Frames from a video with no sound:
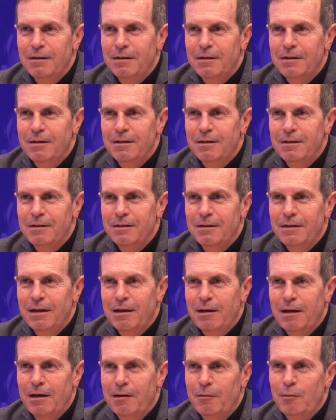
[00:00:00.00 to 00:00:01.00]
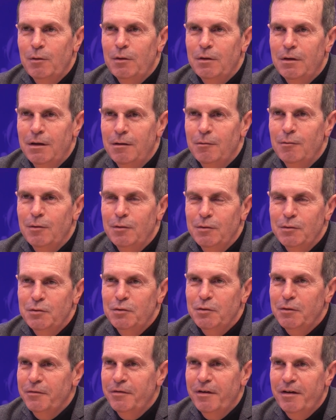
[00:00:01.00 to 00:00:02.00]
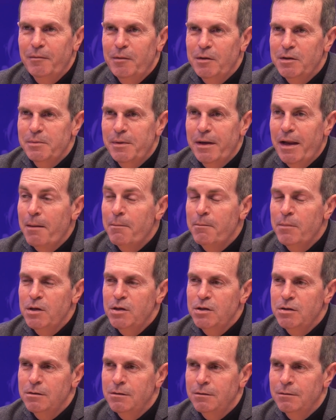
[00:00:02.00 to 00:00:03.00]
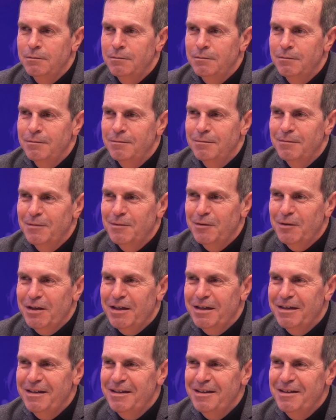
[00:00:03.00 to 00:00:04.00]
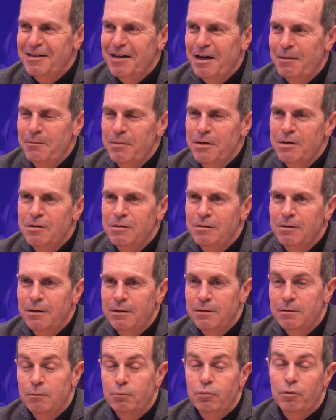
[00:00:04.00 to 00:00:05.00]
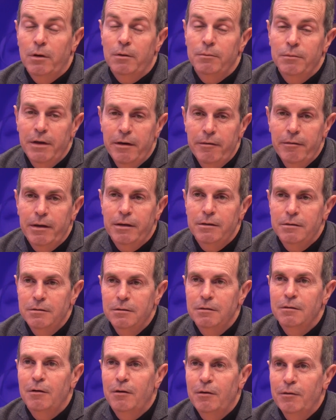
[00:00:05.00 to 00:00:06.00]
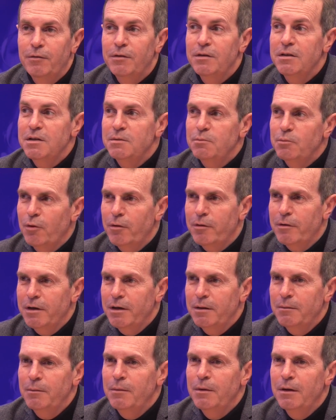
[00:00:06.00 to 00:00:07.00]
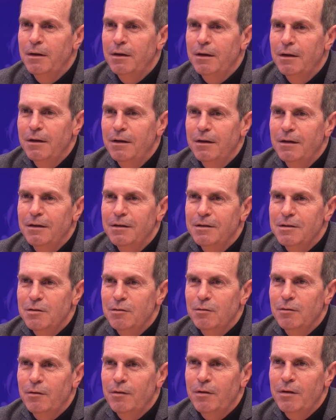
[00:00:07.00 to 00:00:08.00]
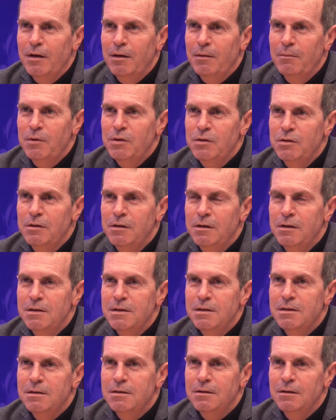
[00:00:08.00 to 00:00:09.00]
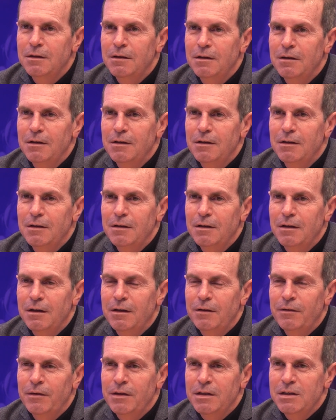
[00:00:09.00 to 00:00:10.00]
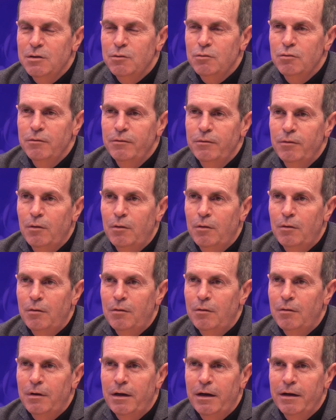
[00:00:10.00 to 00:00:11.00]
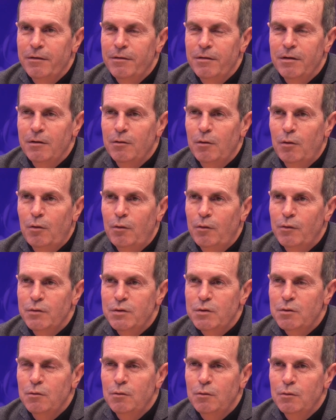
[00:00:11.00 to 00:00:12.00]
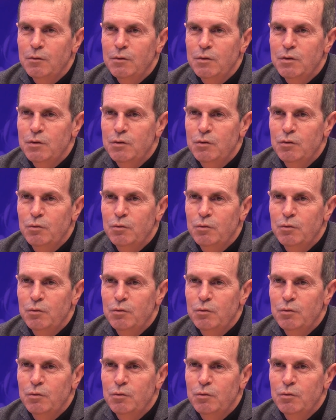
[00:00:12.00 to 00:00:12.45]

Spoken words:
I will talk 5 minutes about ambition. Okay, ambition as a program director of this program. So the ambition is, and that's true for I think all the schools, to